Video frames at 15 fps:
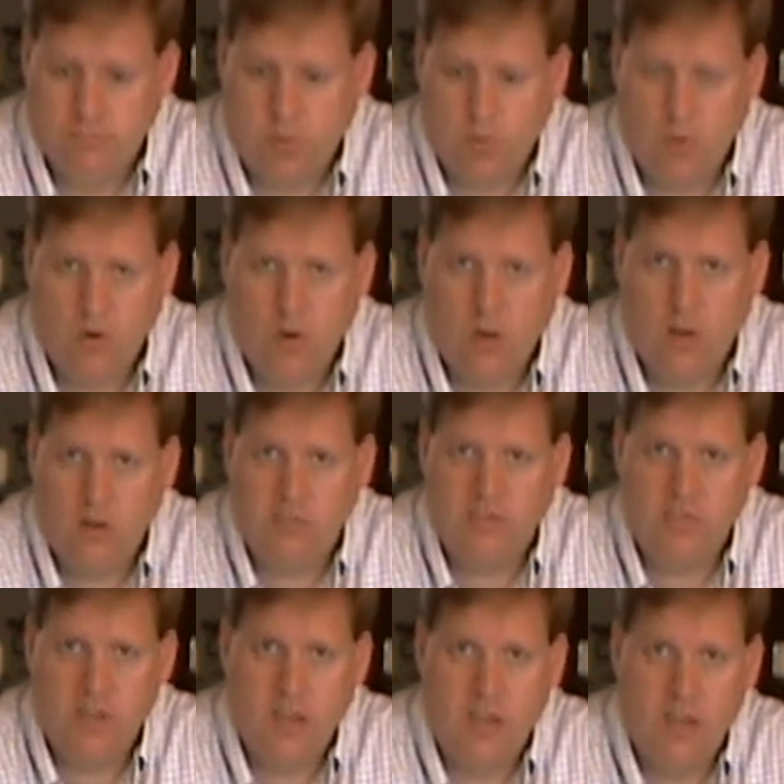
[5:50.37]
pour
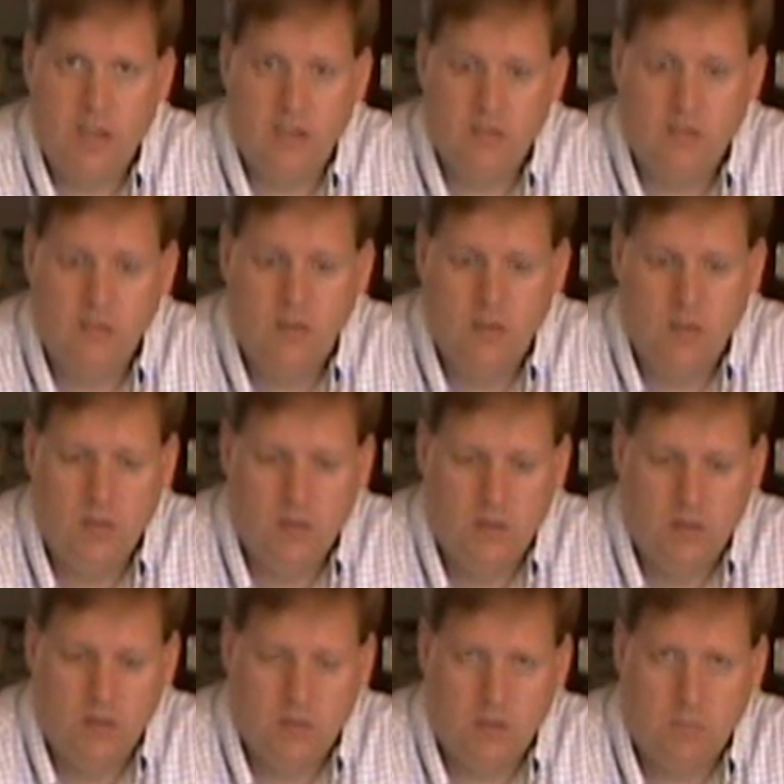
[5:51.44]
off and
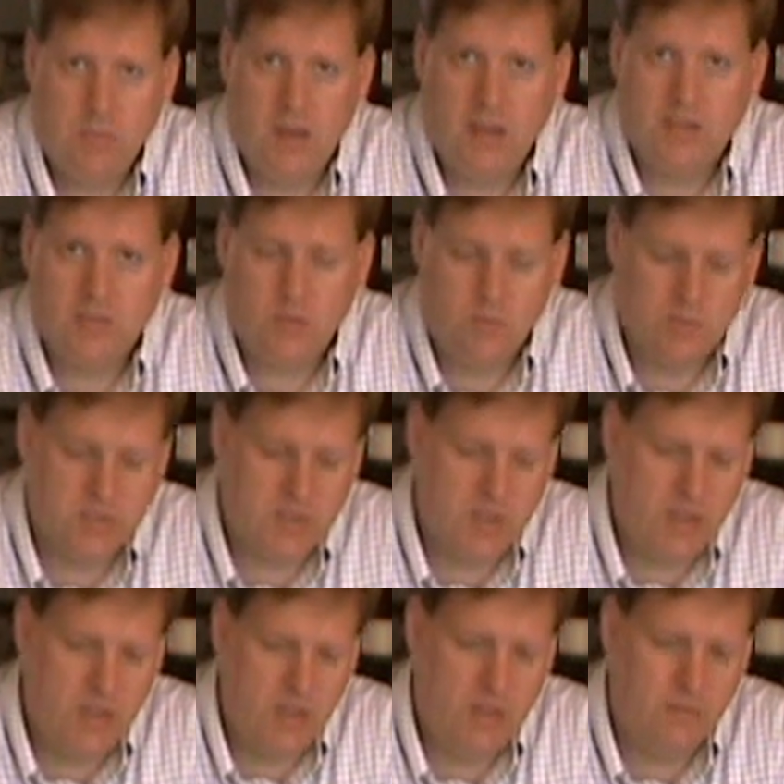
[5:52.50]
the pasta will
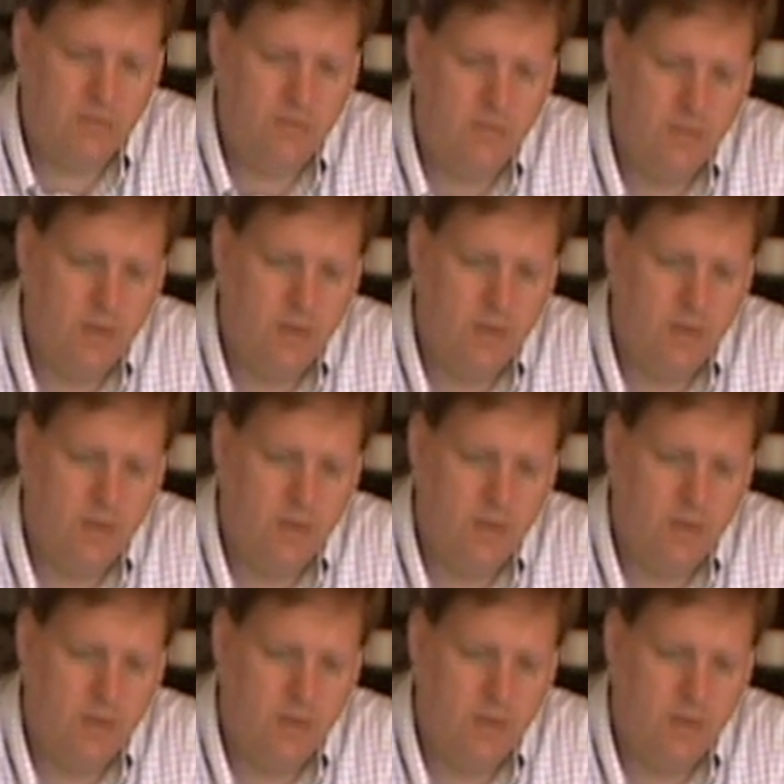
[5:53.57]
stay in.